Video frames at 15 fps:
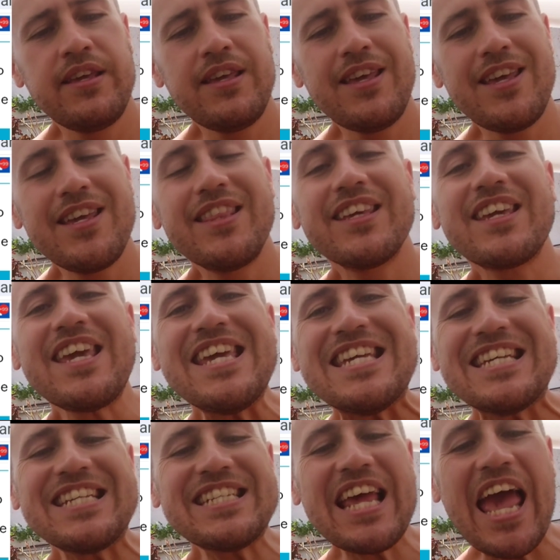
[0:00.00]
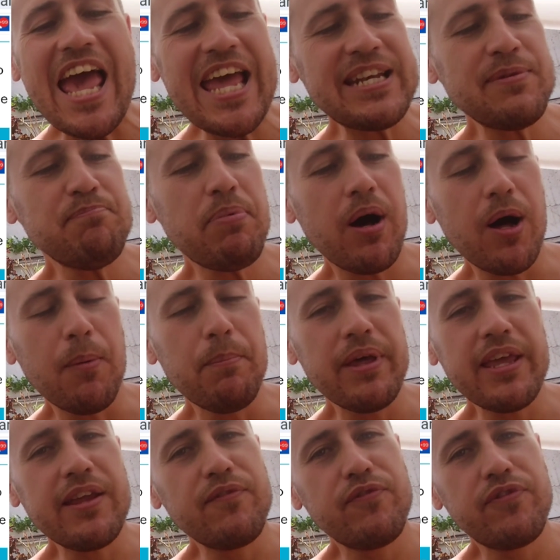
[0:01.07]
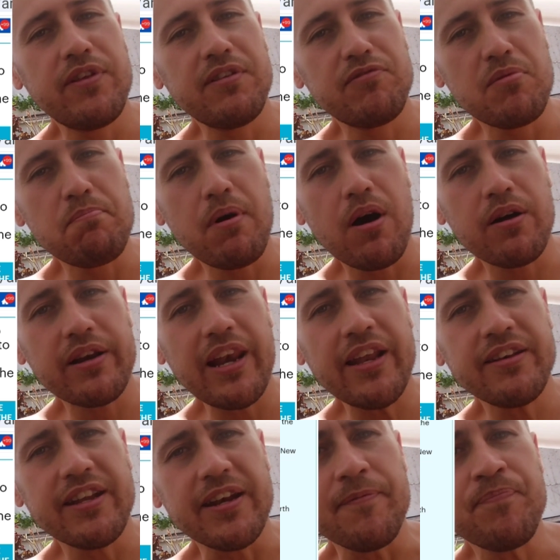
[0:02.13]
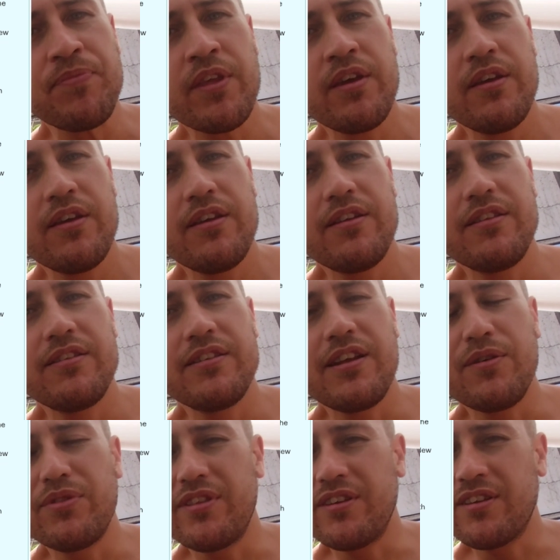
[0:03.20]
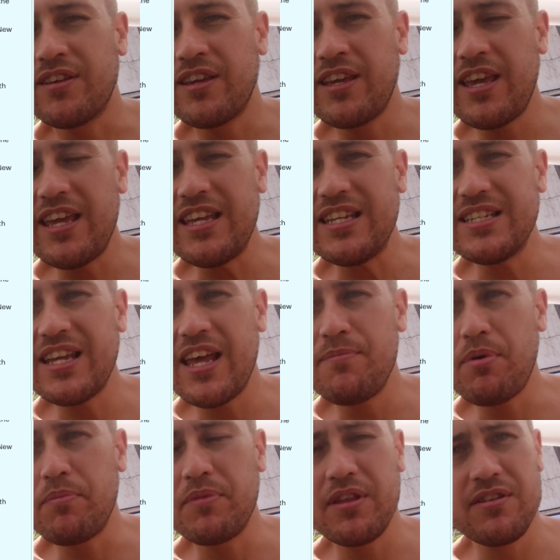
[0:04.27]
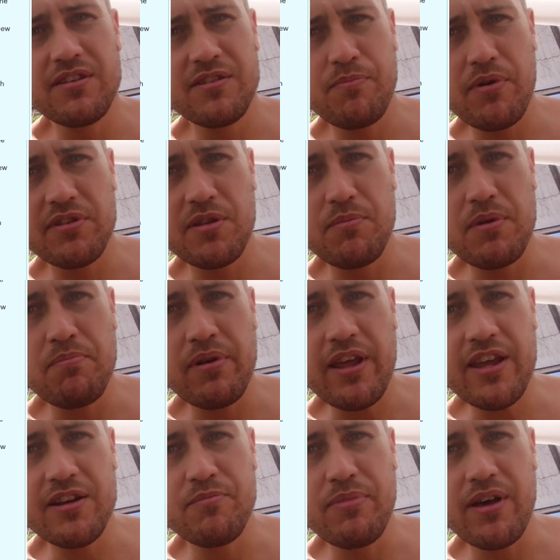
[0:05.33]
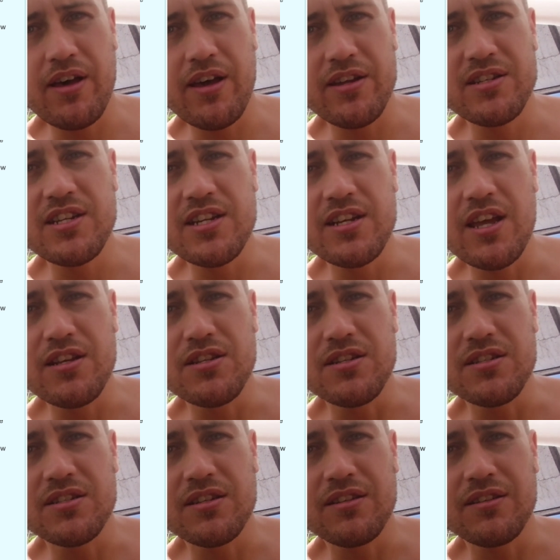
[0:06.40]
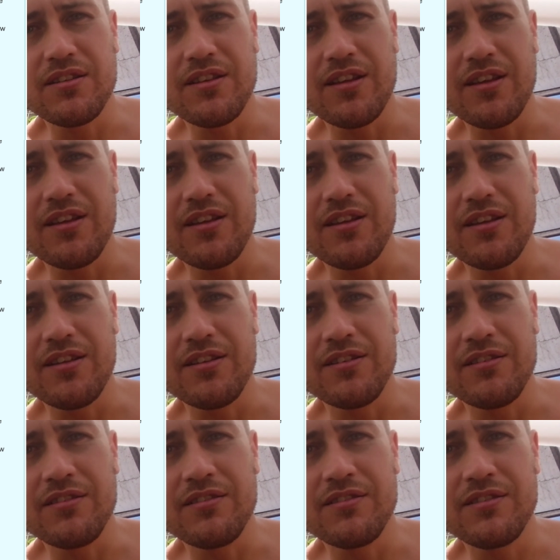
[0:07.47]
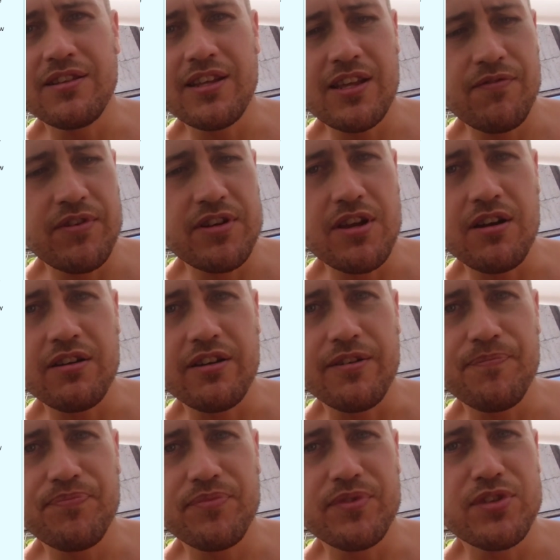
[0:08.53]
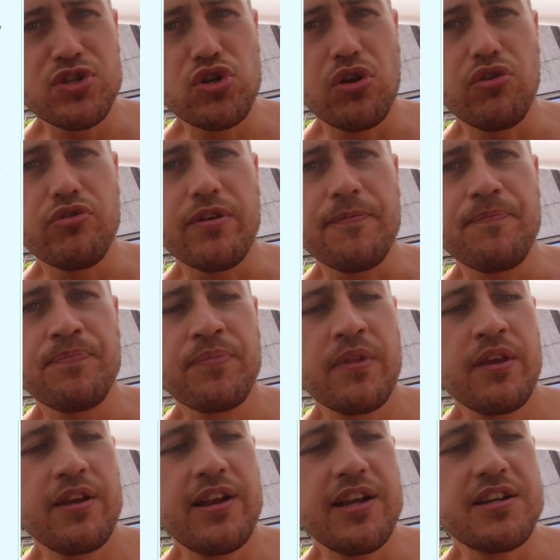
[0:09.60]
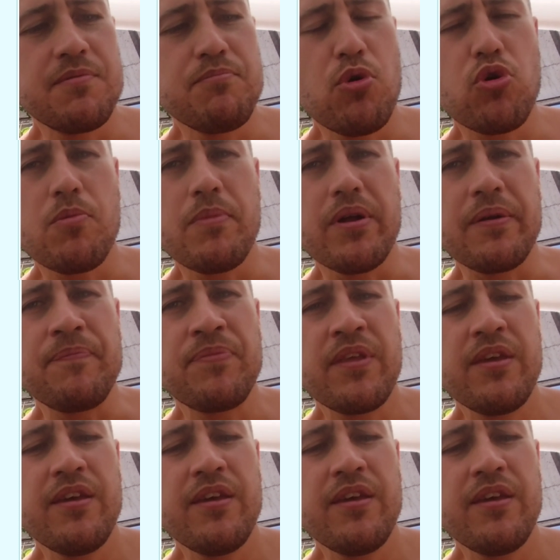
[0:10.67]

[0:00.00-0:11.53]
Here, the King's Head pub in Finsbury Park, London. Now, the King's Head pub, this is supposed to be played by teenagers and even younger children collecting Pokemon.